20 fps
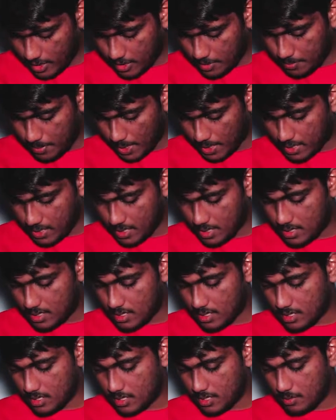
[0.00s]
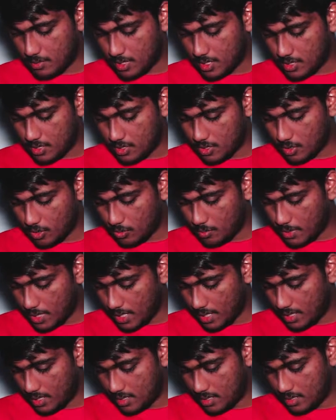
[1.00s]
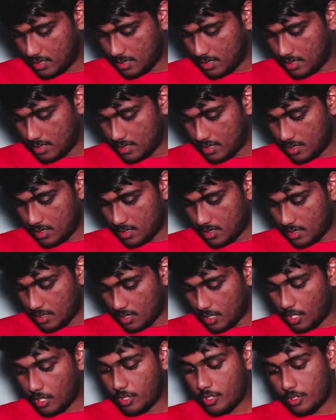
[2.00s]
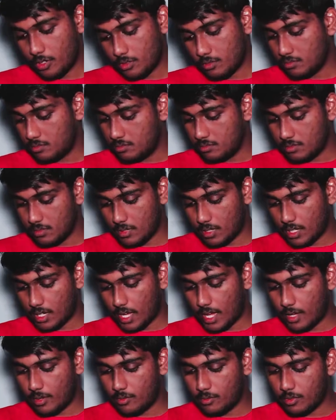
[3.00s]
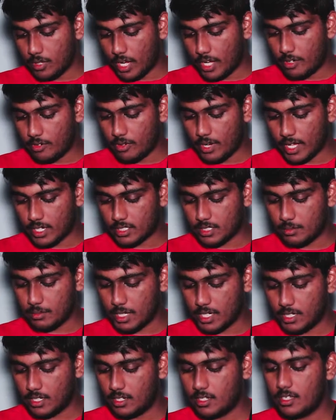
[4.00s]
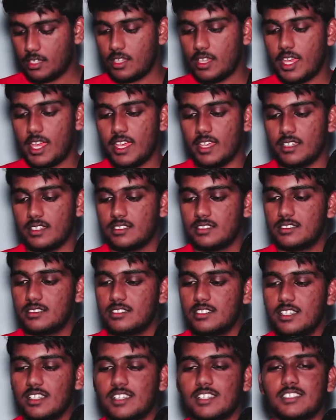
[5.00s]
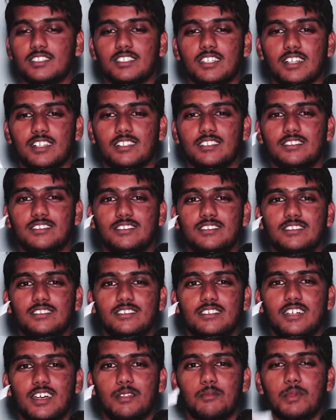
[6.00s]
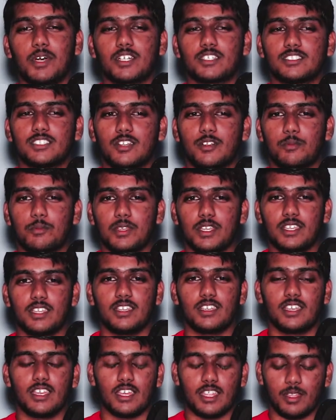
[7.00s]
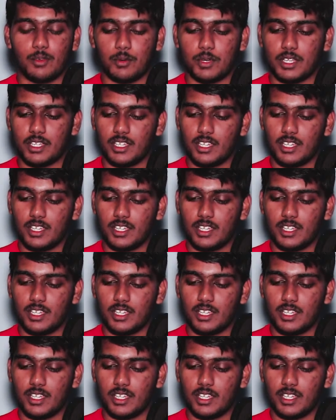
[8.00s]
expected this to be so big, although I don't actually mind it. Hey, silica gel, unbox therapy. Anyway,